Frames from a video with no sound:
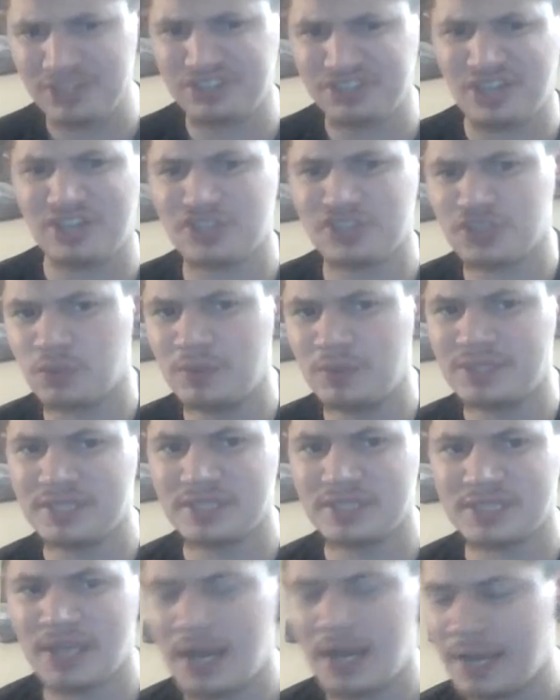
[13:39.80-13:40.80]
trying to squeeze
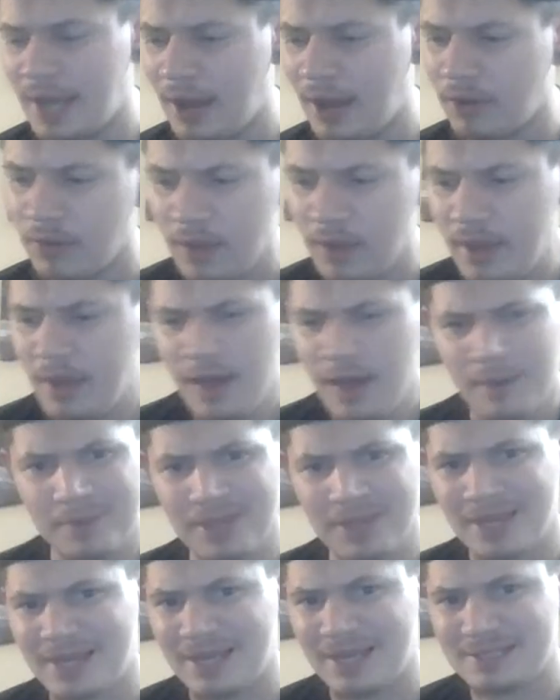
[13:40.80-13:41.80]
this guy out. But
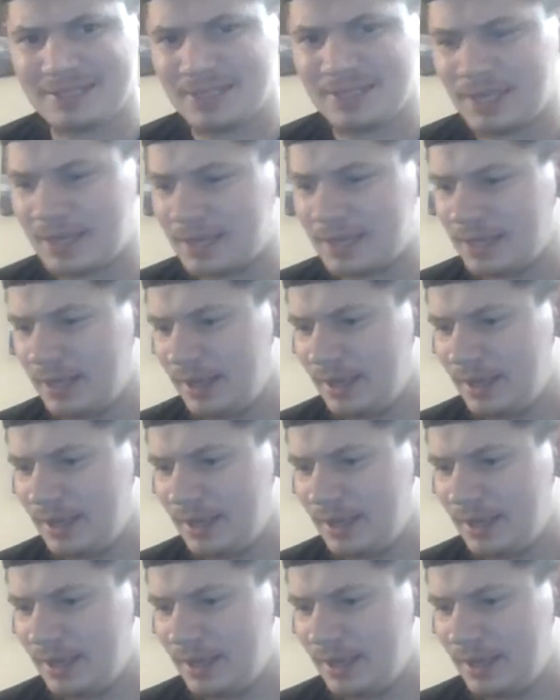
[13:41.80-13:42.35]
like I said,